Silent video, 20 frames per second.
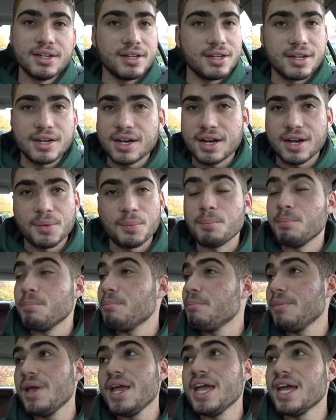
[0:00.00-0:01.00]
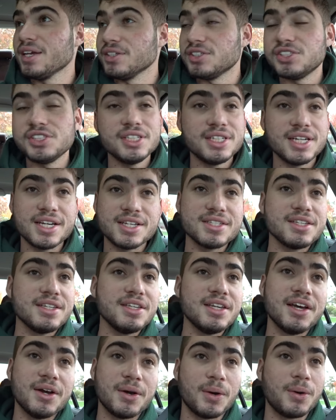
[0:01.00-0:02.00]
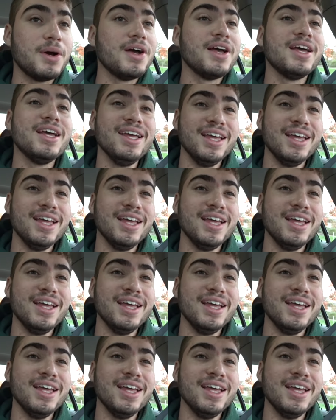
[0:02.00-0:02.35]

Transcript: Ah, man, she doesn't know.